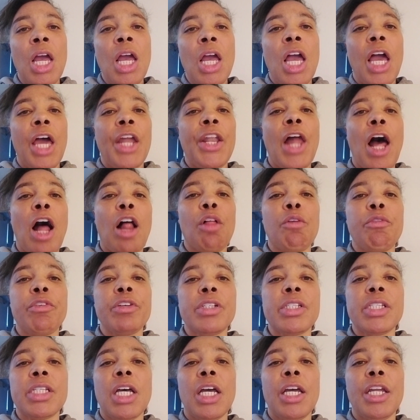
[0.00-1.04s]
And all of a
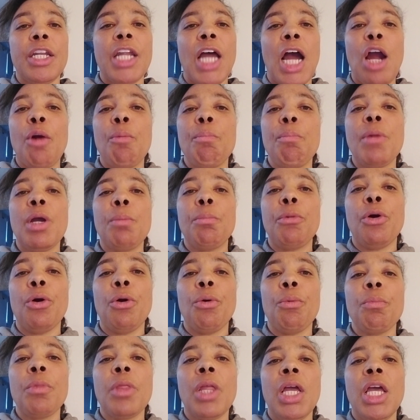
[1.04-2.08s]
sudden, I
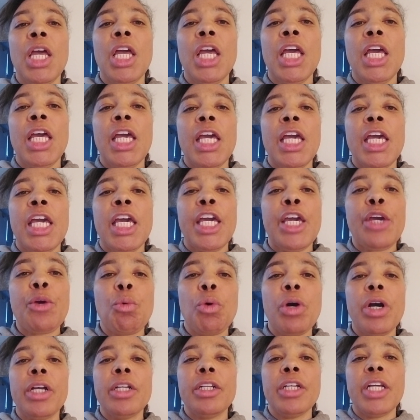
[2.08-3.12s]
remember he
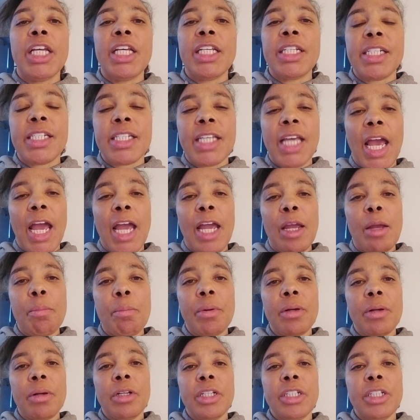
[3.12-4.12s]
would escape